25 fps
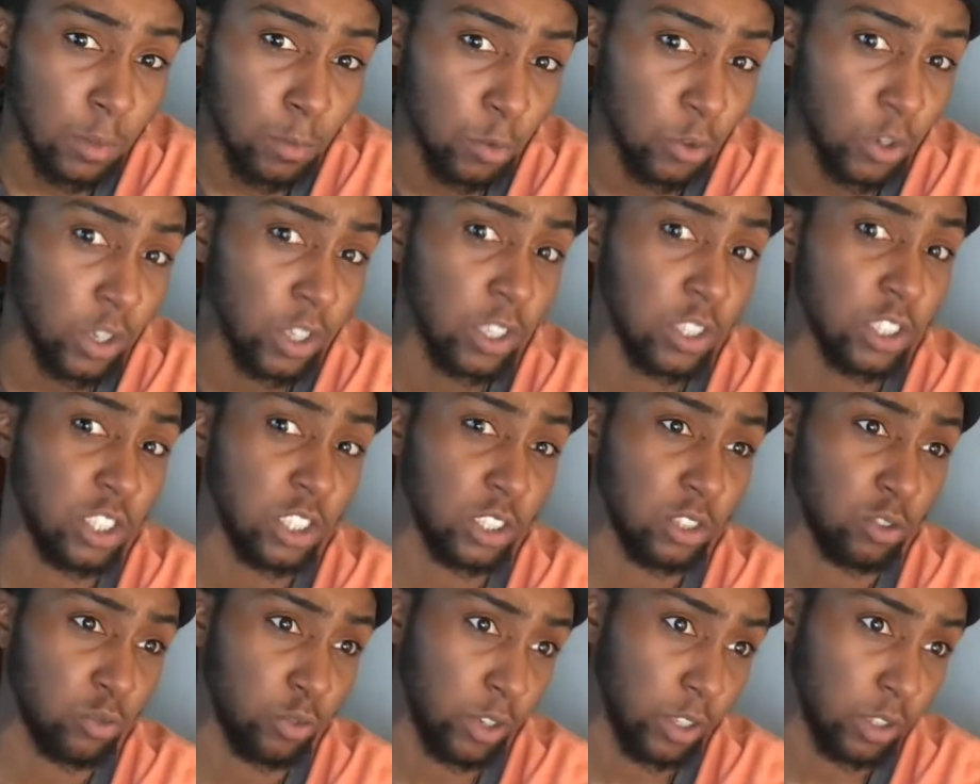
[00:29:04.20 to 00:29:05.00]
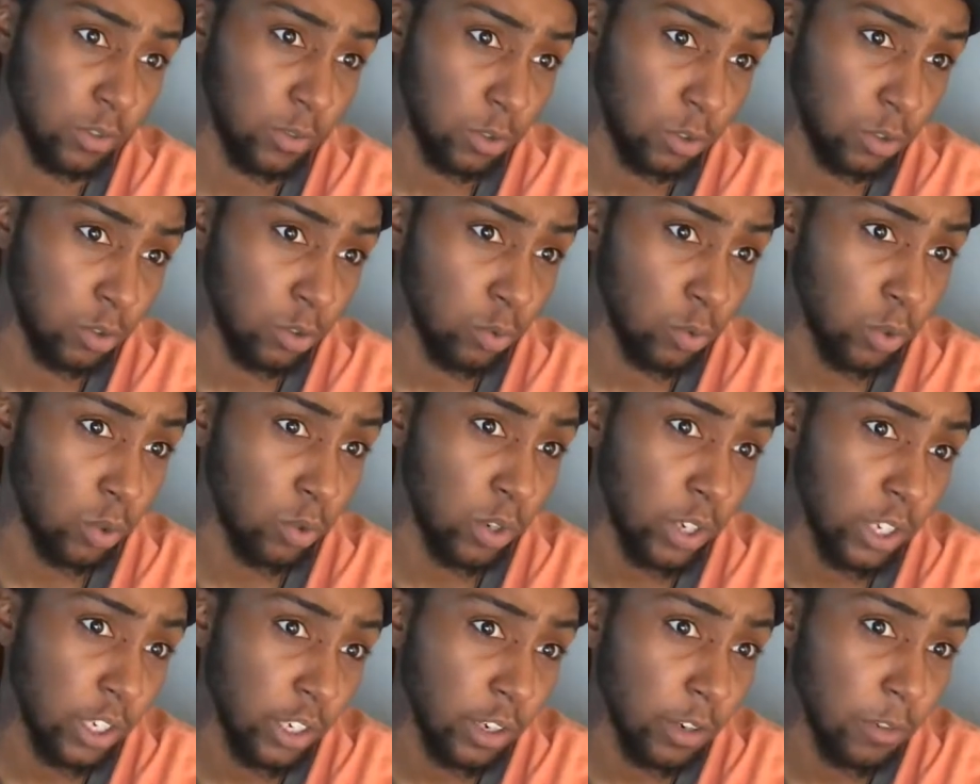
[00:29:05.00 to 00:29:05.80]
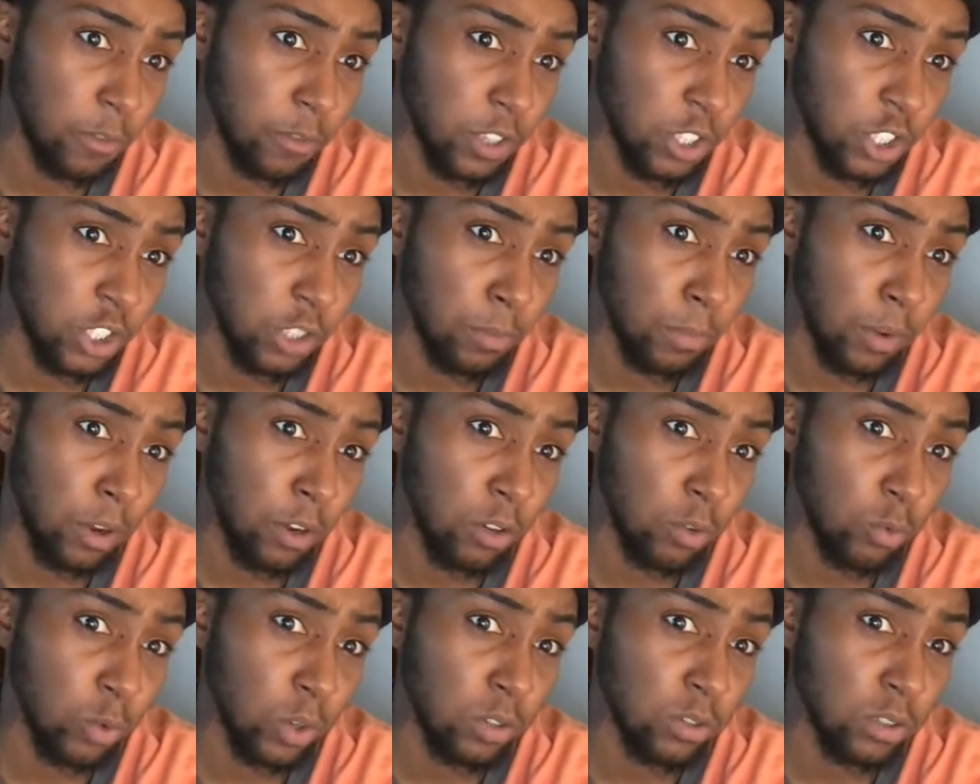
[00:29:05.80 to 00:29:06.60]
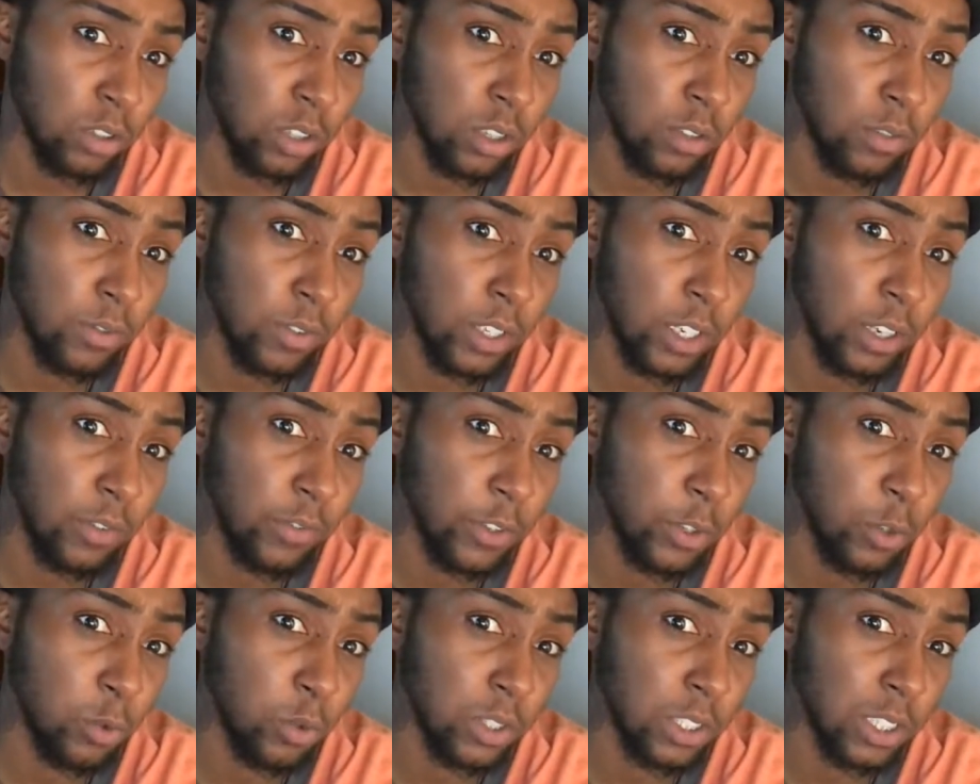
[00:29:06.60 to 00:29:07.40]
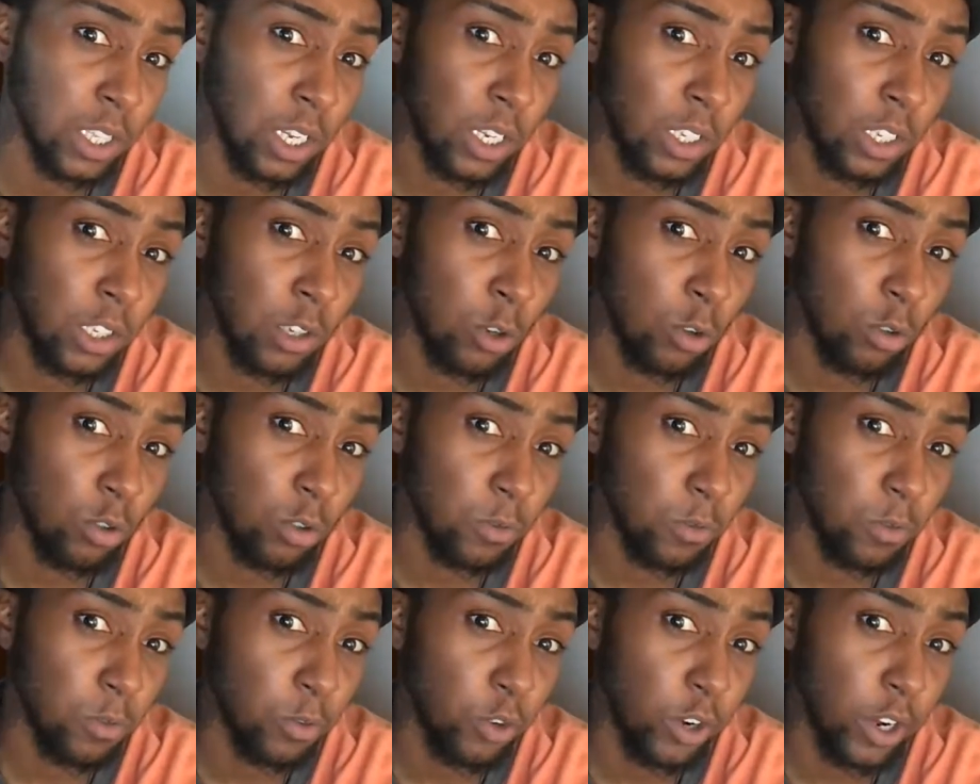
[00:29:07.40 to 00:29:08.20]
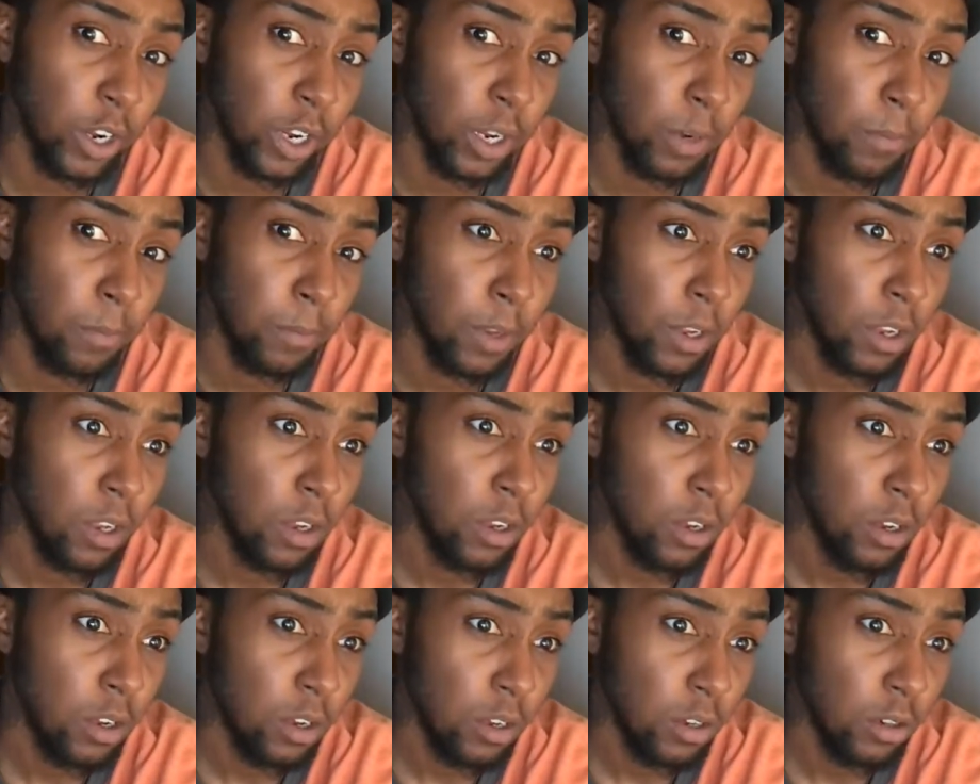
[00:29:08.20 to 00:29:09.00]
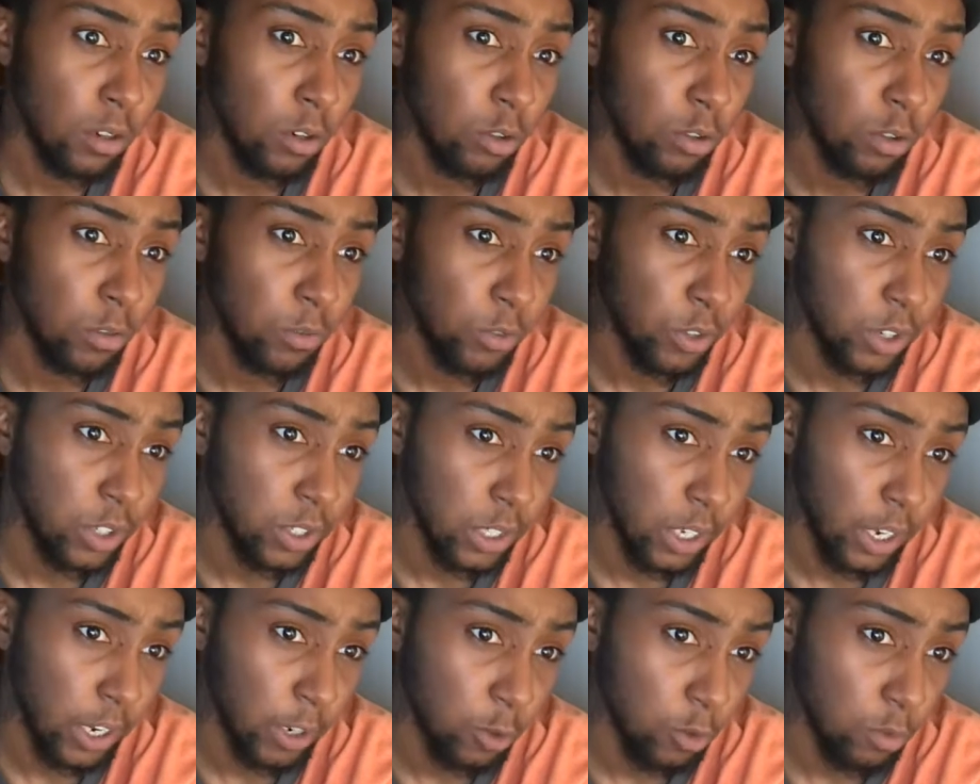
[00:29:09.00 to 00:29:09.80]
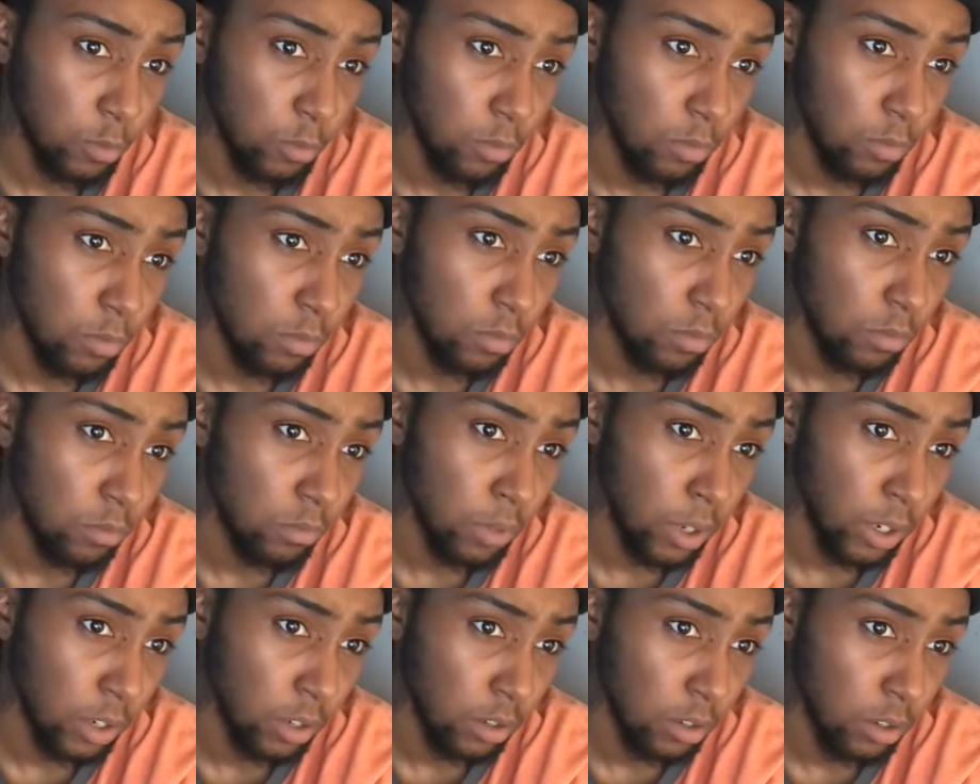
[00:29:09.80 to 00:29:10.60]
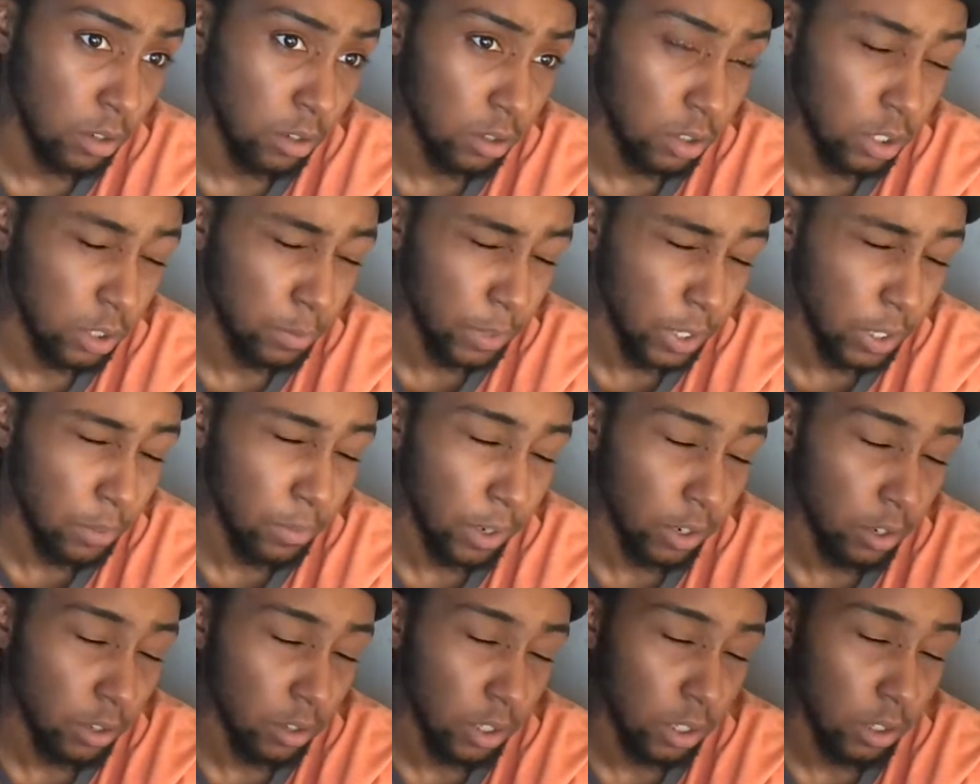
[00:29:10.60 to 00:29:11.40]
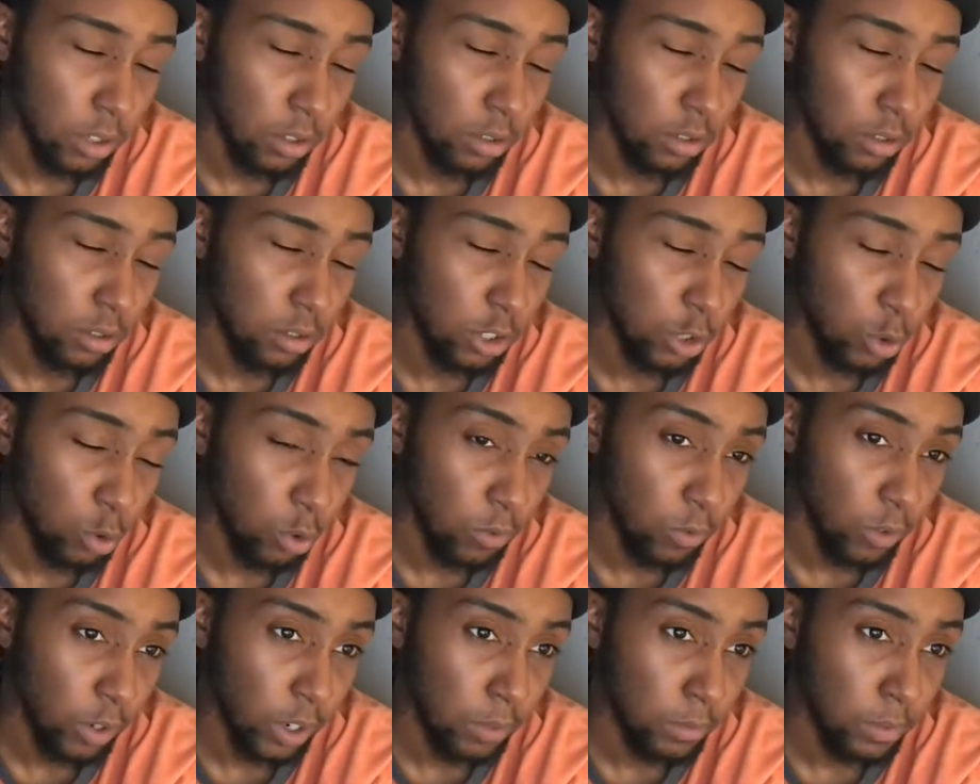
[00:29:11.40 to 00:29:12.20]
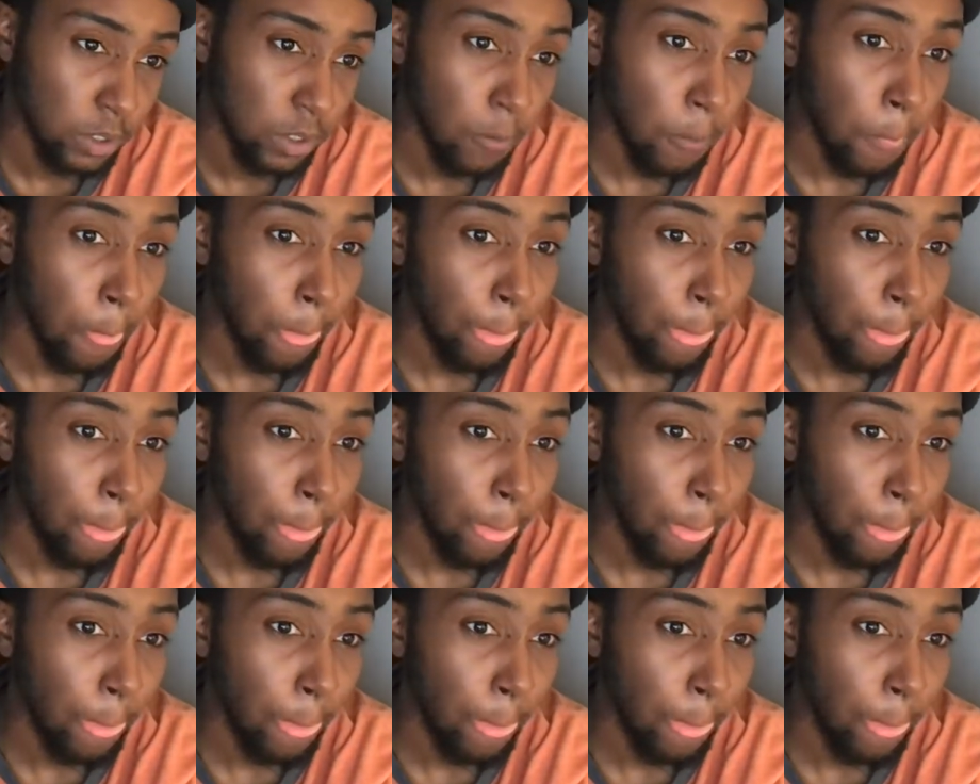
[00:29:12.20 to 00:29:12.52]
more energy is transferred to the road in an efficient manner while still giving you a slightly longer frame. Longer frees handle better speed better than short frames.